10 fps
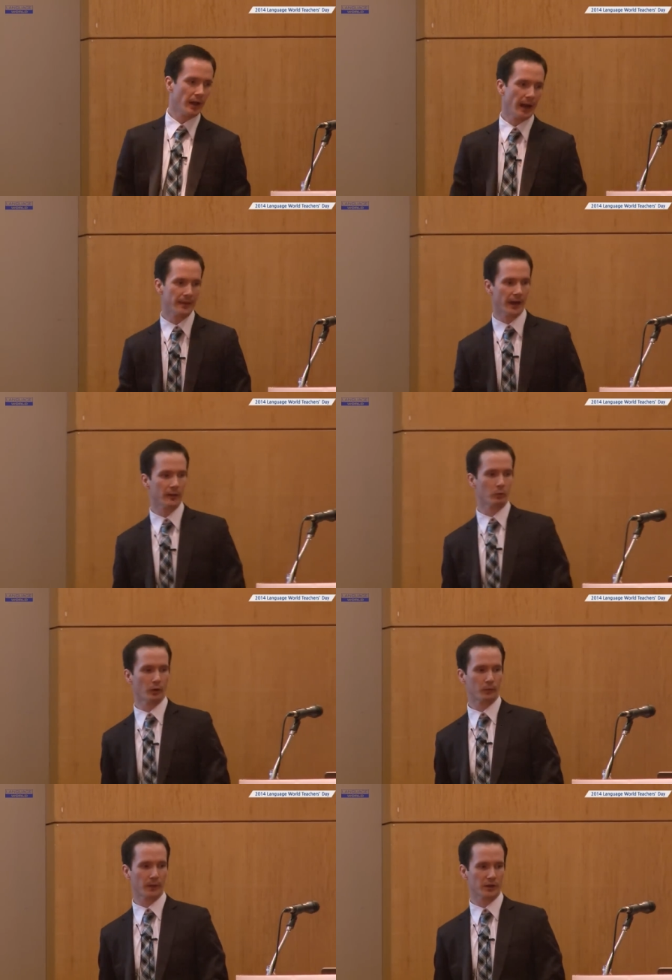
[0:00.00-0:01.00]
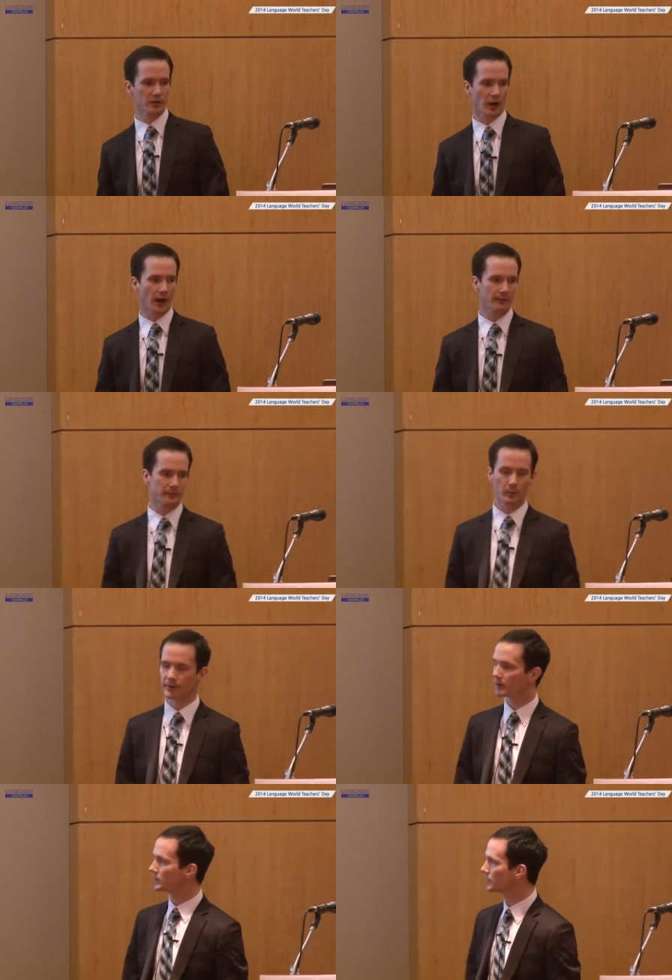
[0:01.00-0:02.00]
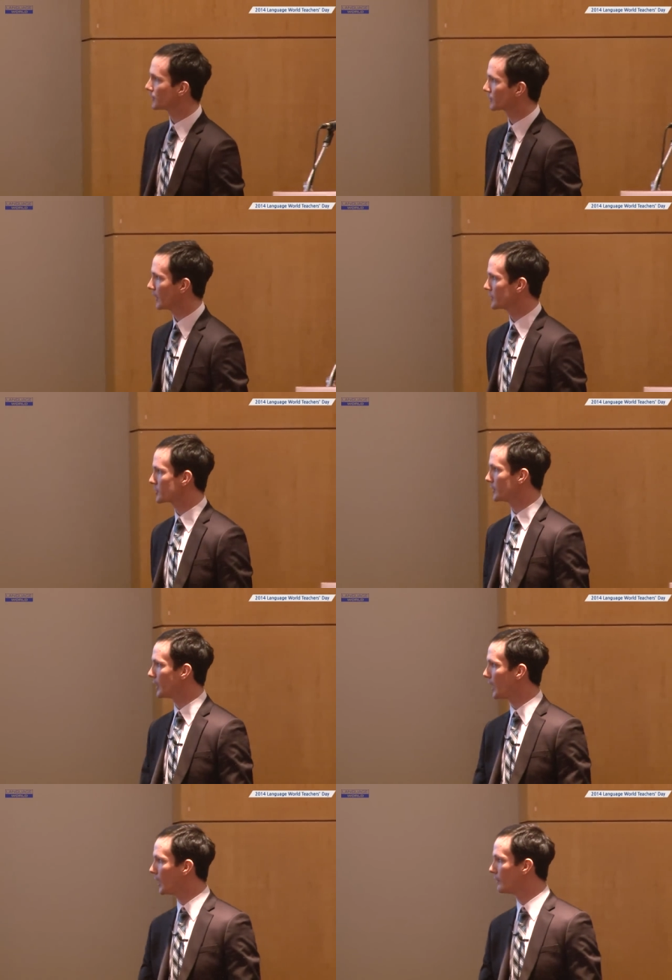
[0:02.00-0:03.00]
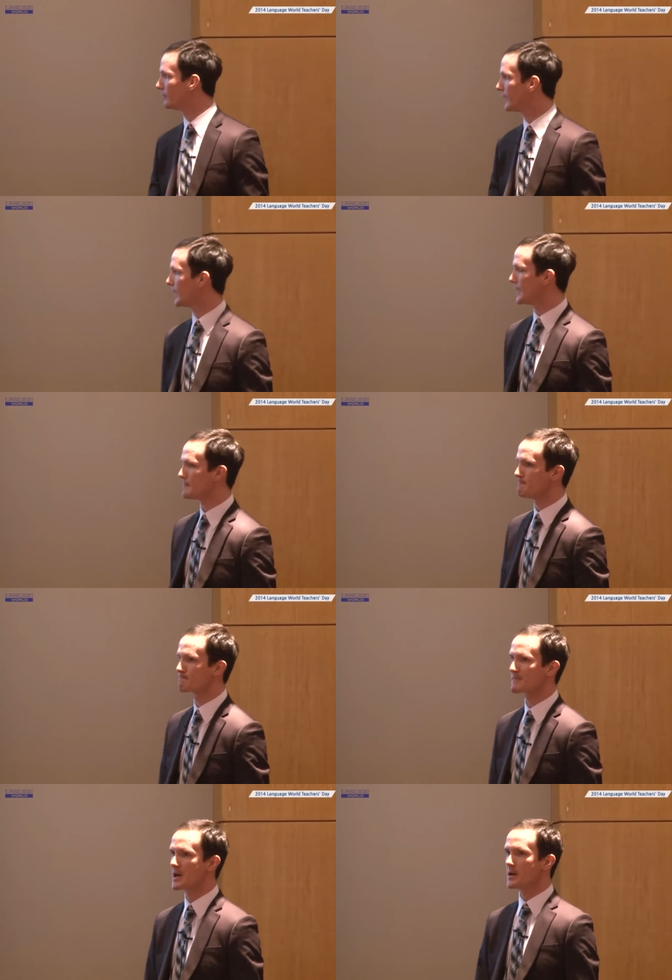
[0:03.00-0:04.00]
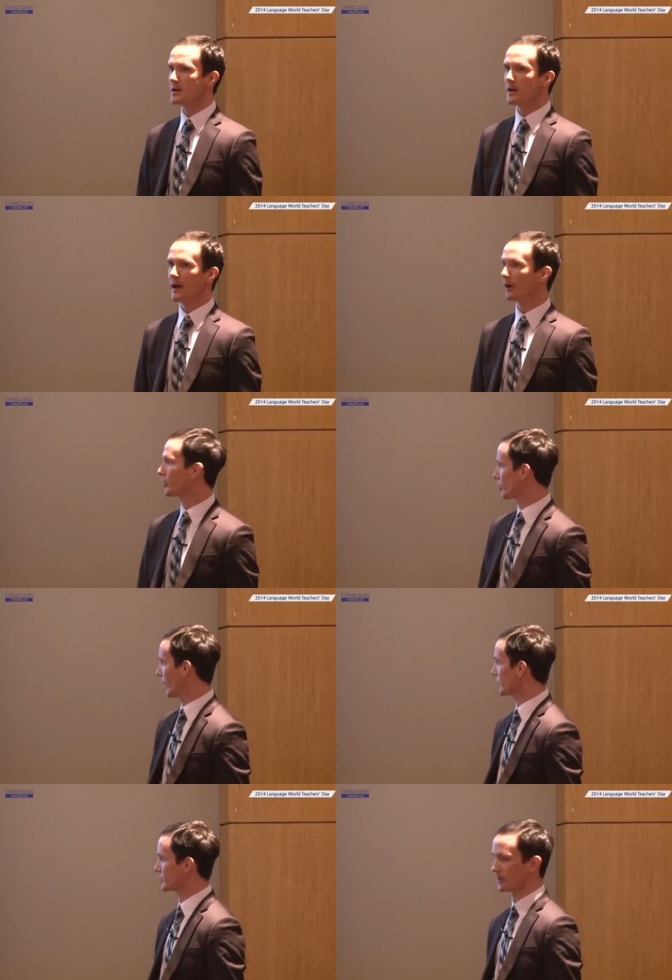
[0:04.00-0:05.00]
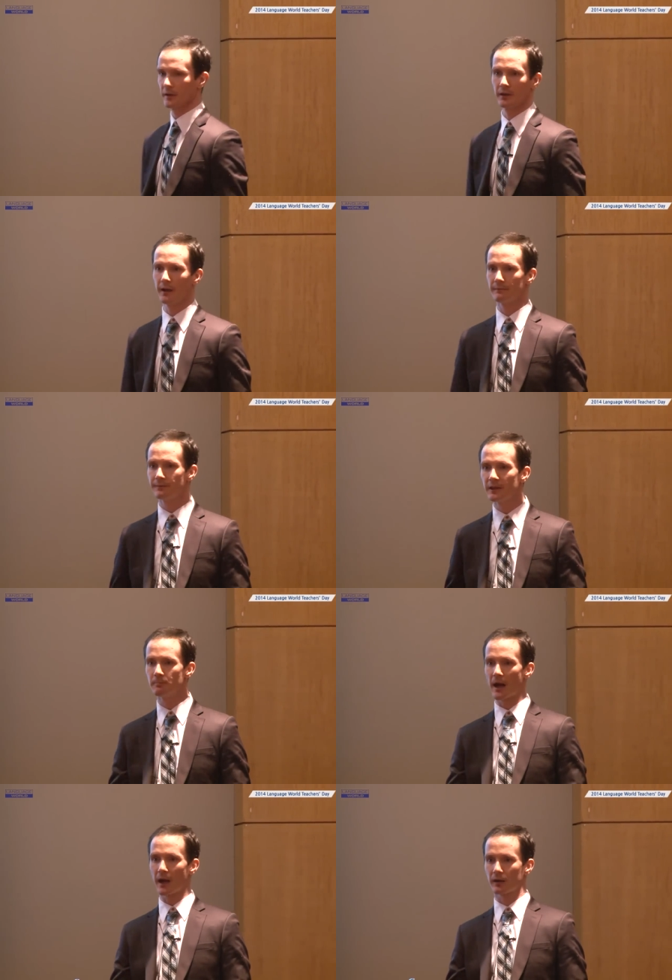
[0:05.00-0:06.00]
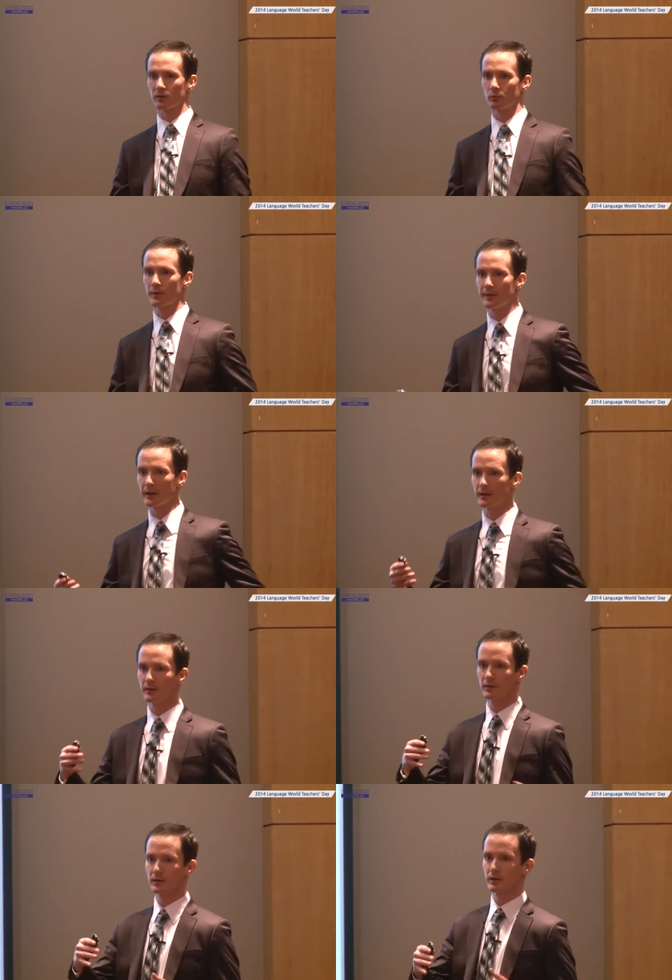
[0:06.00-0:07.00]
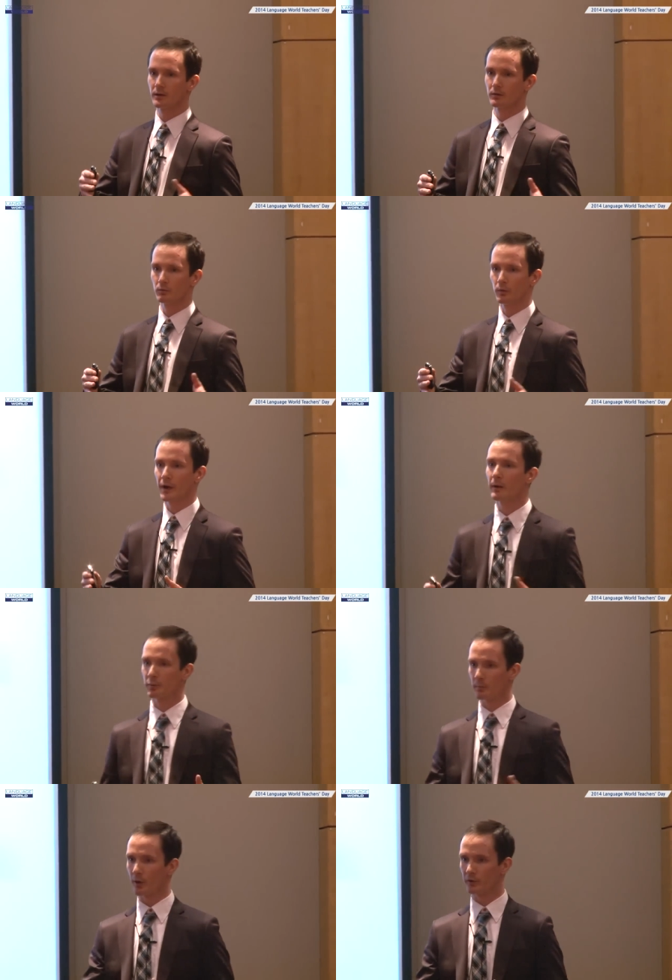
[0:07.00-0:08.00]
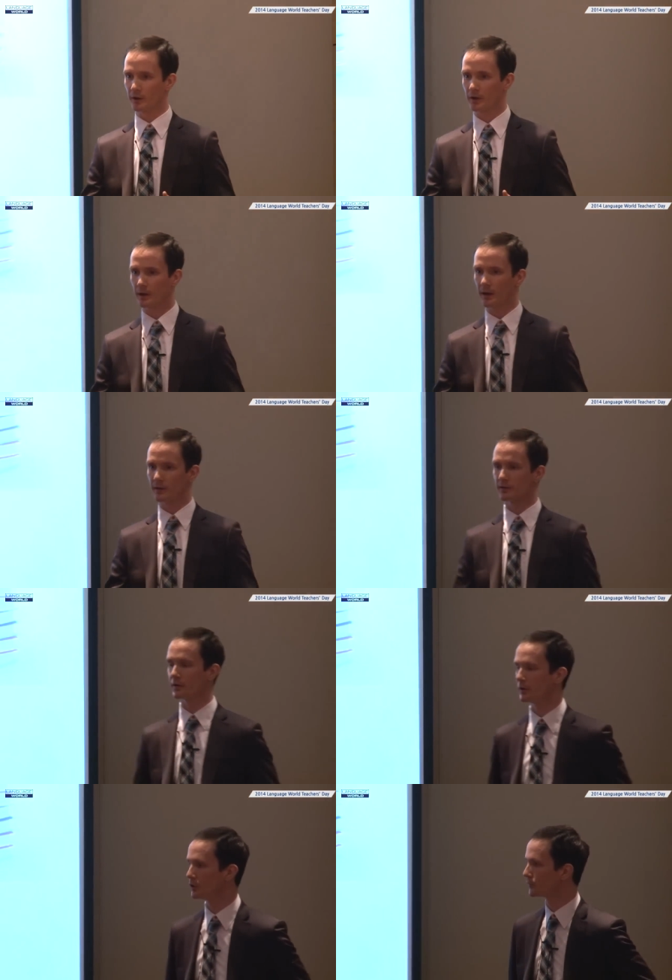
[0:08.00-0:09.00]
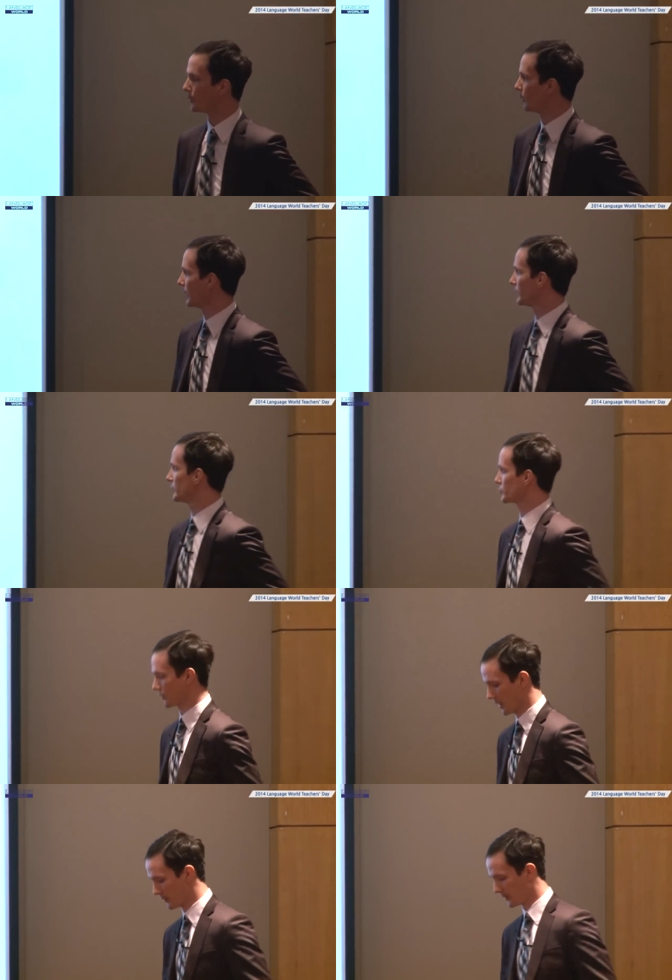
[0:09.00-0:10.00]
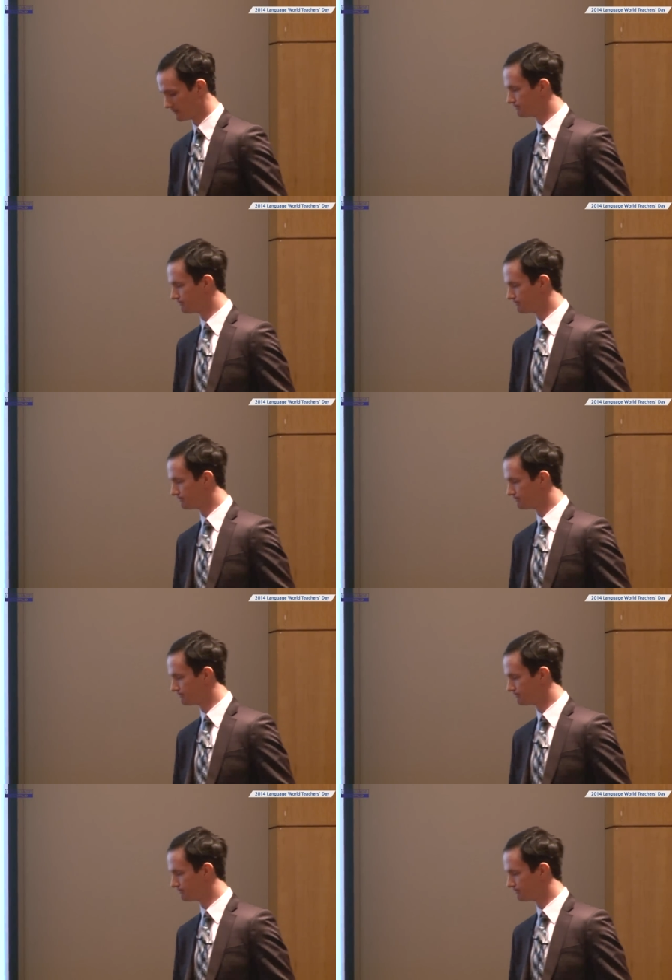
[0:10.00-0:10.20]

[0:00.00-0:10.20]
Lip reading: And then we'll finish off with a little discussion of error correction and feedback within what I'm proposing as a useful way to teach grammar.